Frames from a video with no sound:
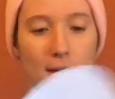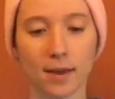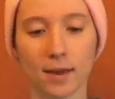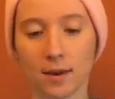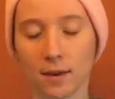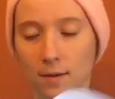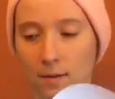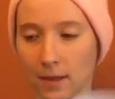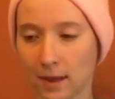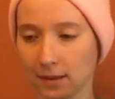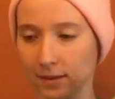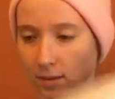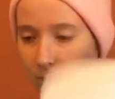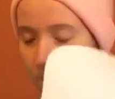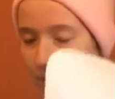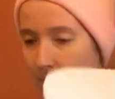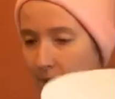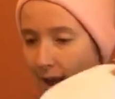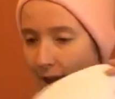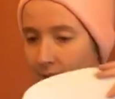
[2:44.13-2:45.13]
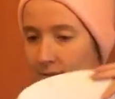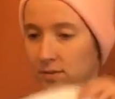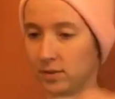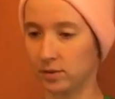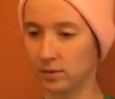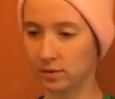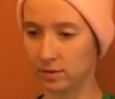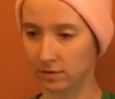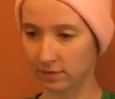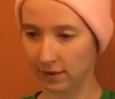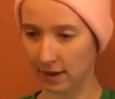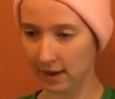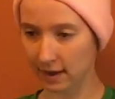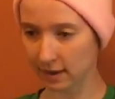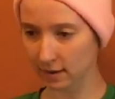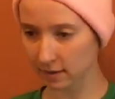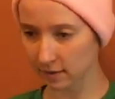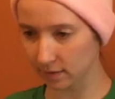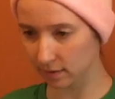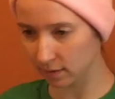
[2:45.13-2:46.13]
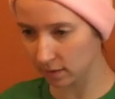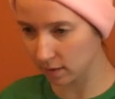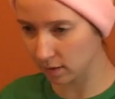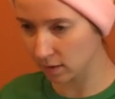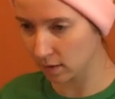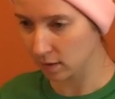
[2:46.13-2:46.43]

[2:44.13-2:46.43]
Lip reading: You know, that's going to have to suffice.